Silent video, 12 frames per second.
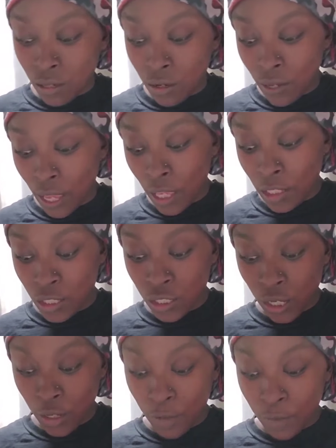Okay,
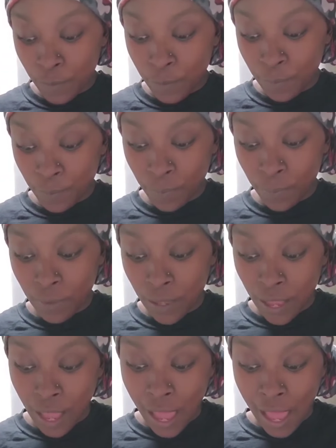so
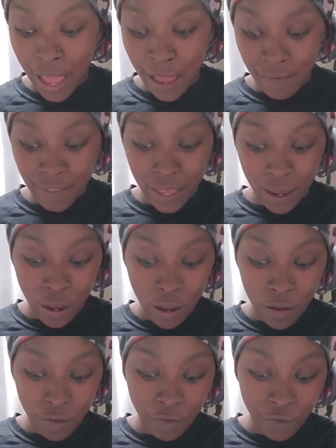I have that
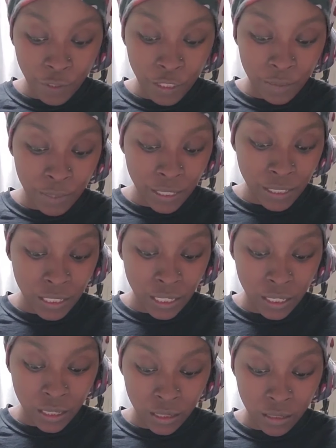all fully mixed
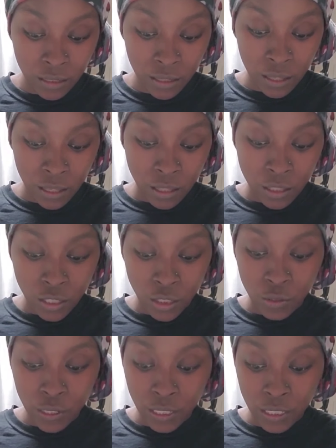in, so
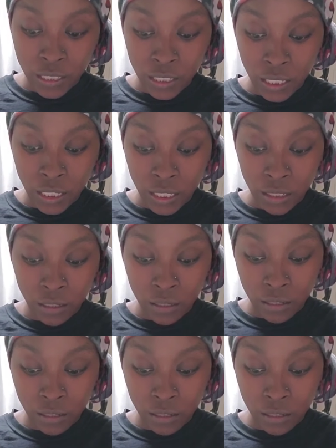you can see